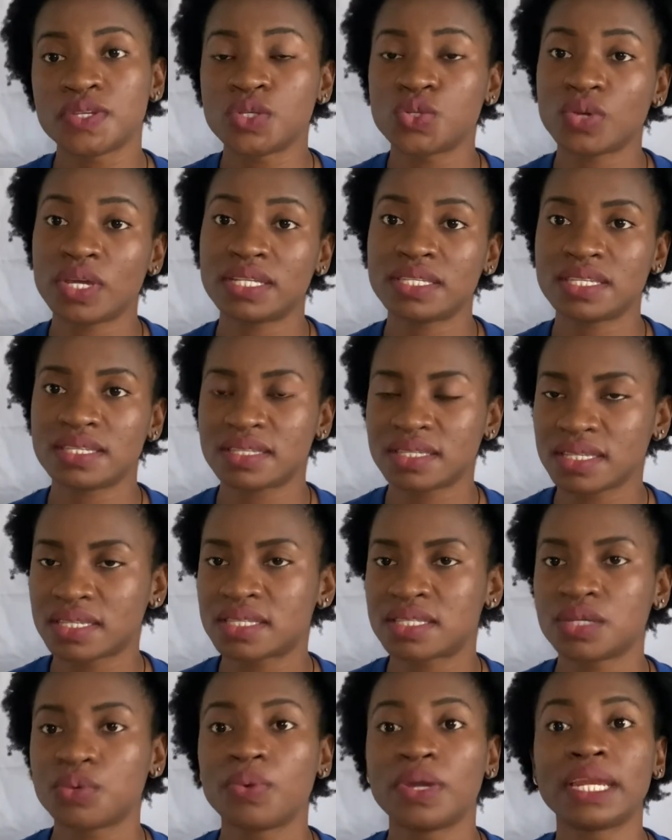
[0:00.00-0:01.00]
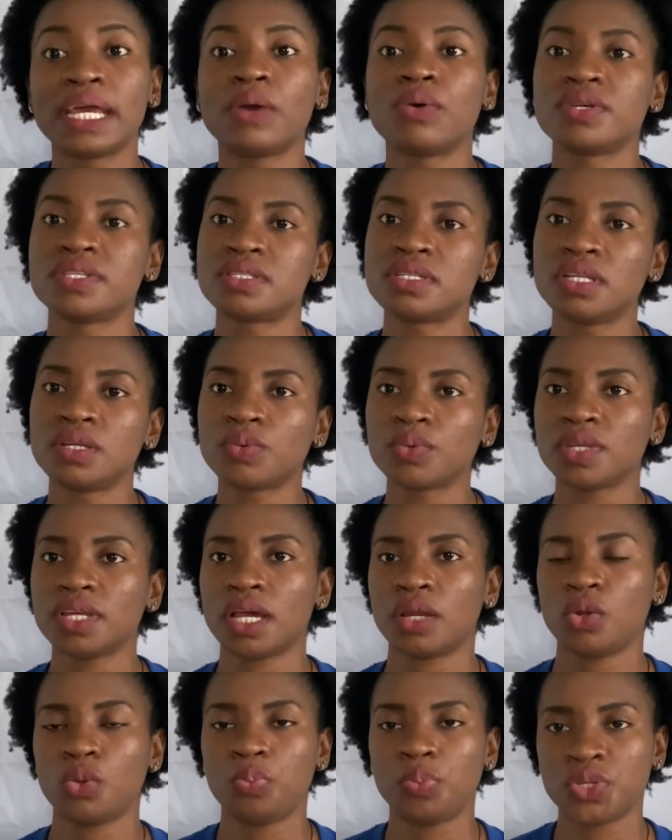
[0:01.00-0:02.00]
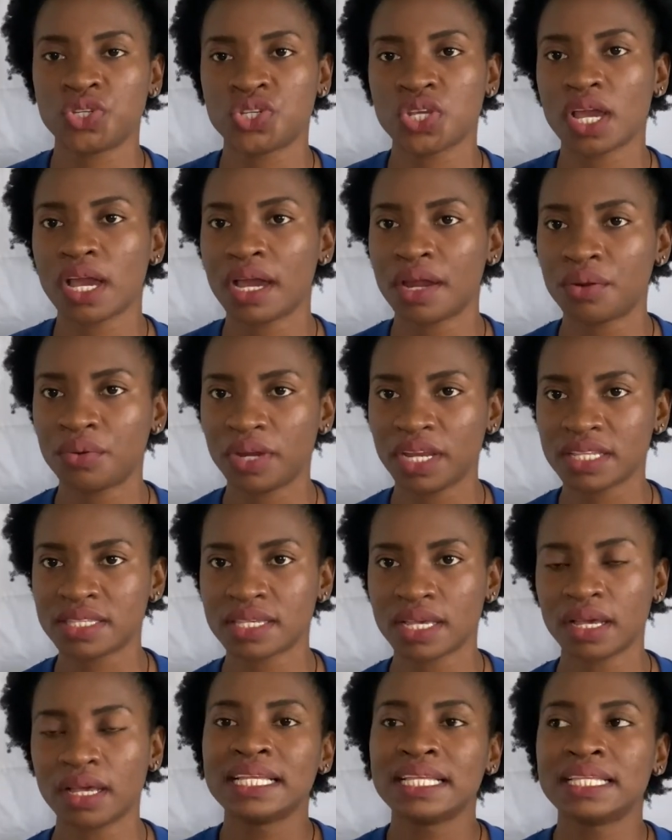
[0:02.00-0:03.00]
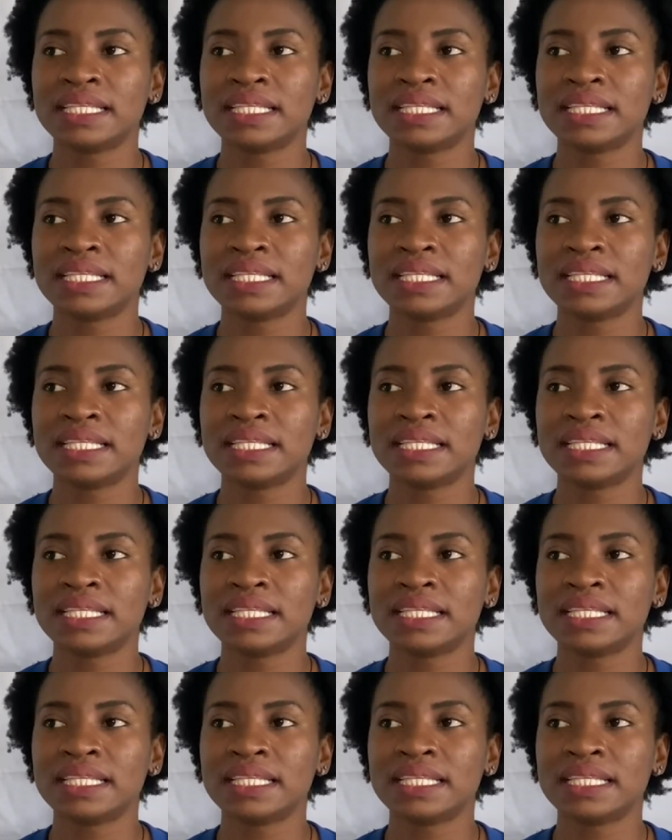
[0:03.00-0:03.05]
2016 when I was dealing with alopecia areata.